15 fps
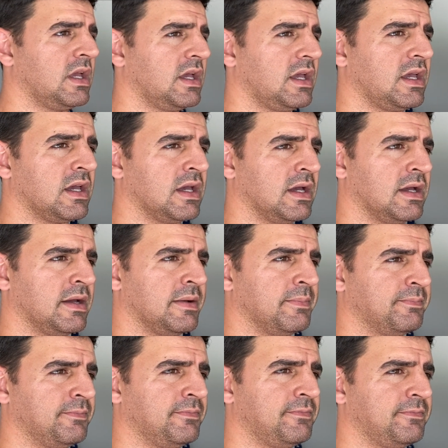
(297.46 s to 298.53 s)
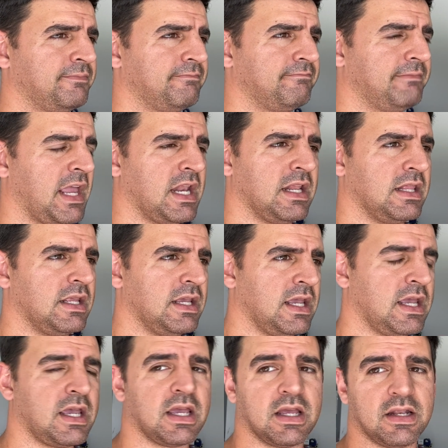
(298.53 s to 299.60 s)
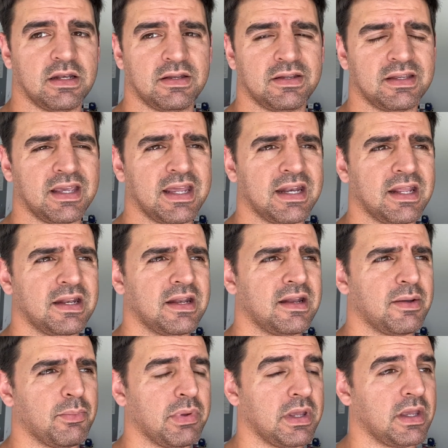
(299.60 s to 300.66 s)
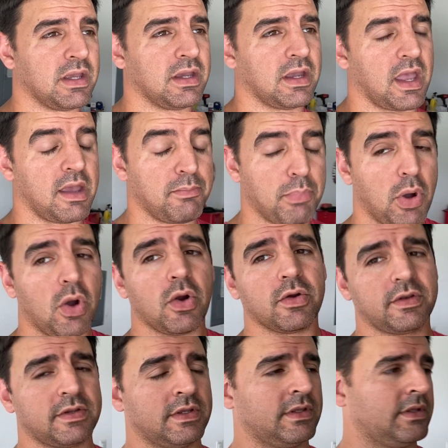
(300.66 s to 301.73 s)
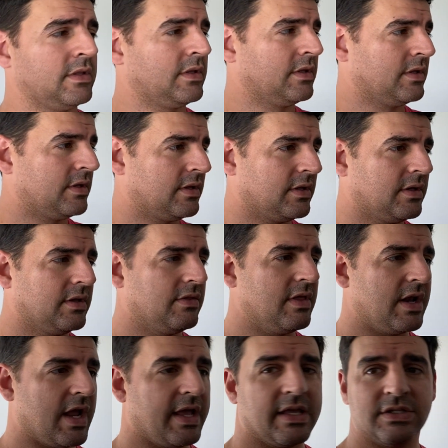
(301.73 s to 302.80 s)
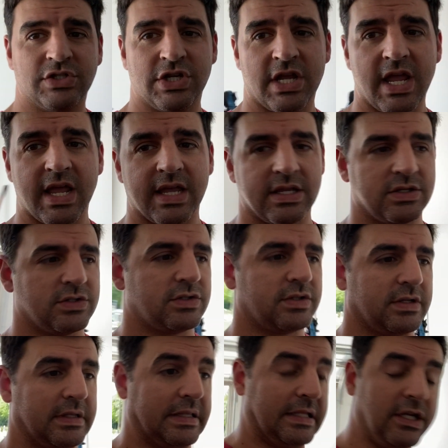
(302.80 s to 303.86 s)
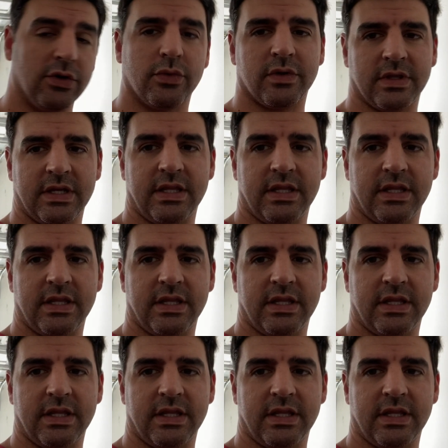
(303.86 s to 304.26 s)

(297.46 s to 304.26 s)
And in the end, it ended up being a part that I had changed literally